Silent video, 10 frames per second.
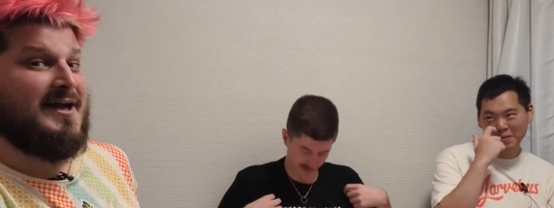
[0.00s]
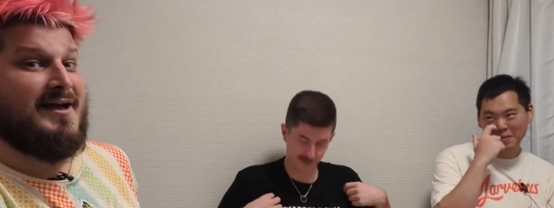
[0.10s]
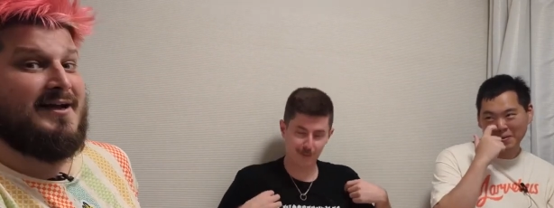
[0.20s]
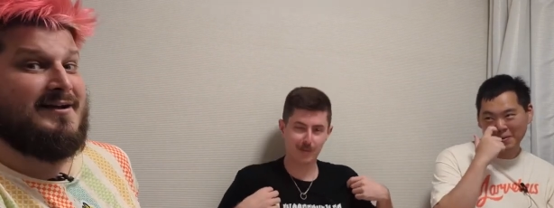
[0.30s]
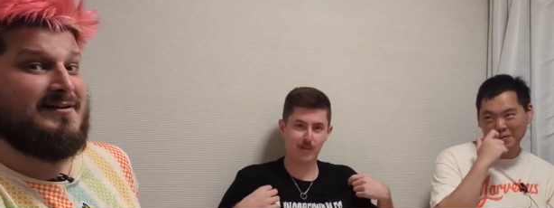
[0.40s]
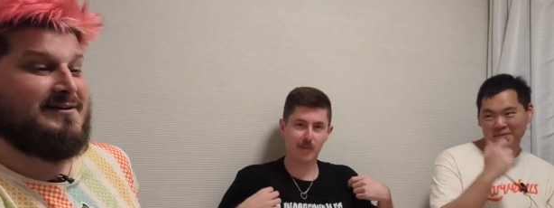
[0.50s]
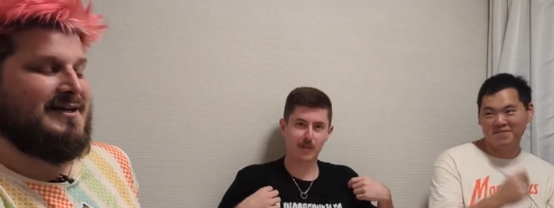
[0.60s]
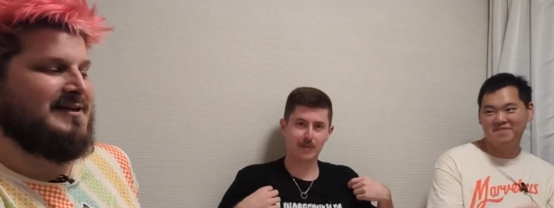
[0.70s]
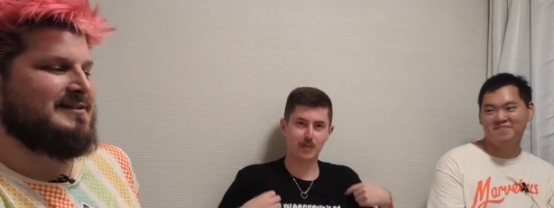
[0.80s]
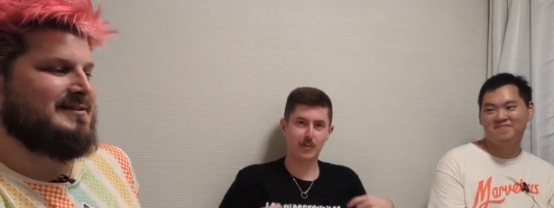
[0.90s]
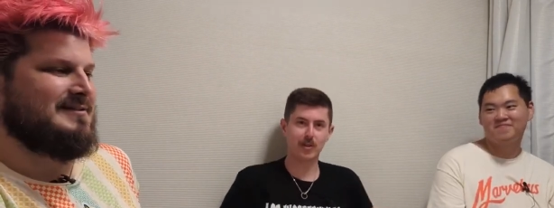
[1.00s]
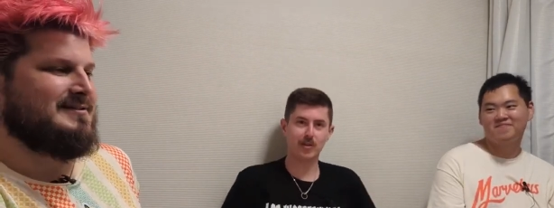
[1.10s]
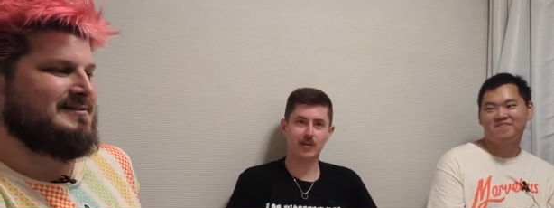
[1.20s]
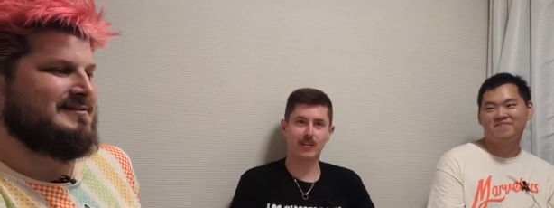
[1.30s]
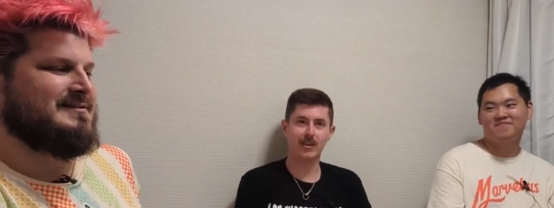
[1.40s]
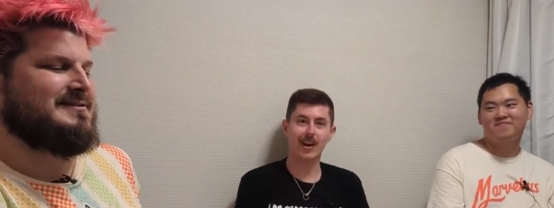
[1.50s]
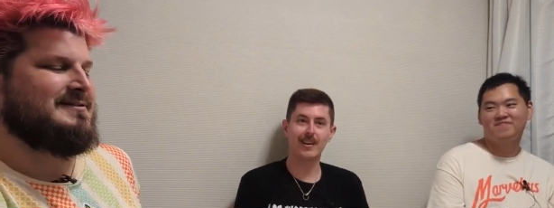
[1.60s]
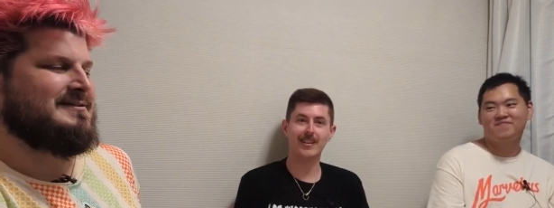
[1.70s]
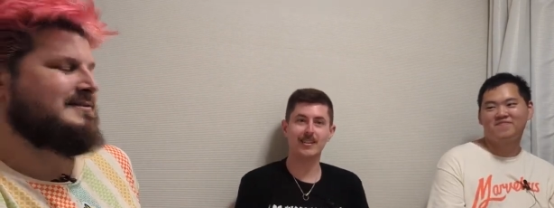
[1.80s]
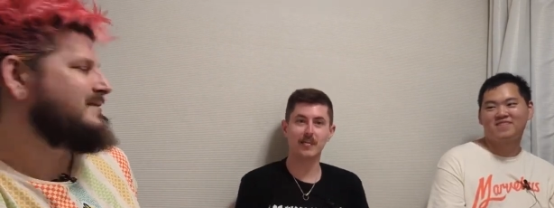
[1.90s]
Speaker 1: Yeah. Well, yeah. my shirt. The
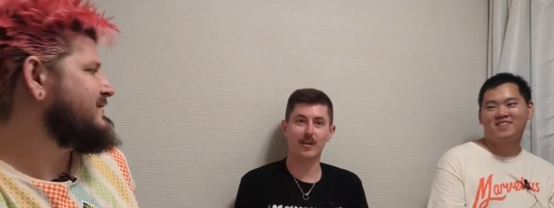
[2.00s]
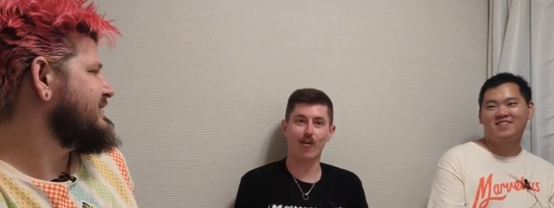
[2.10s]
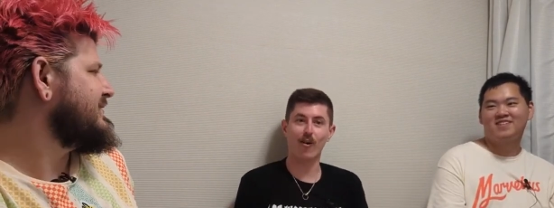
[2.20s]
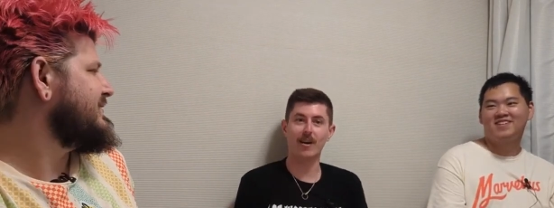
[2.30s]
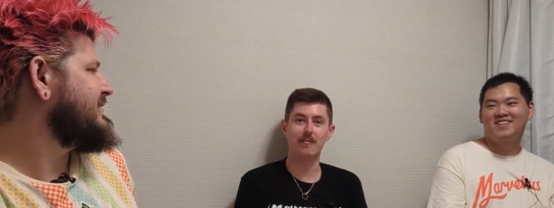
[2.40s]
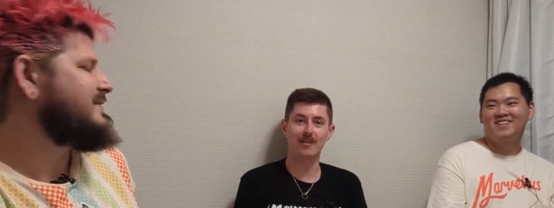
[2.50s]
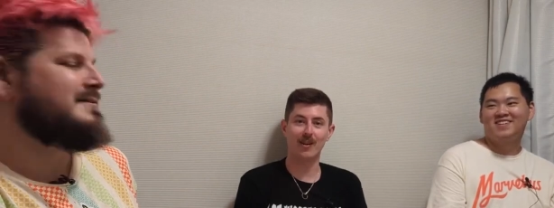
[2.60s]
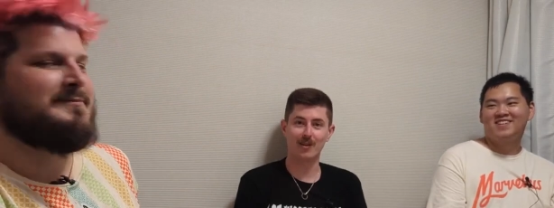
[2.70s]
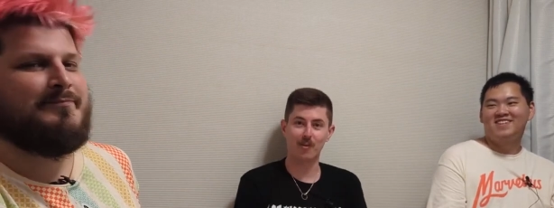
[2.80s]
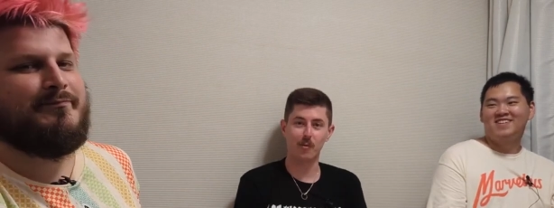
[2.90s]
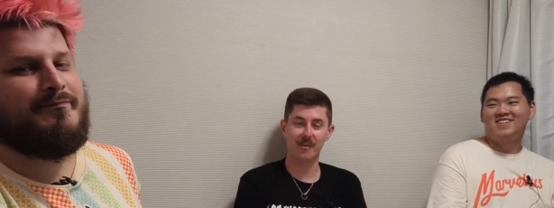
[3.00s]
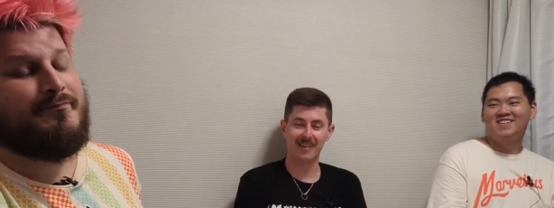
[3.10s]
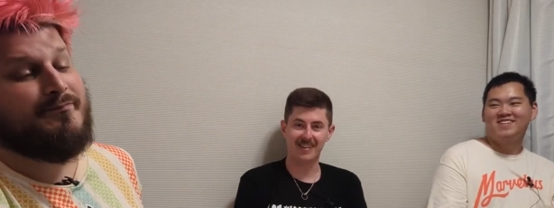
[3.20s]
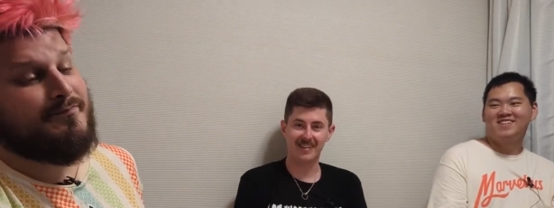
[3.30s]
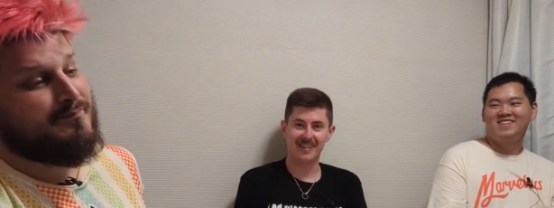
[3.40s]
guy next to me cried when Naito won.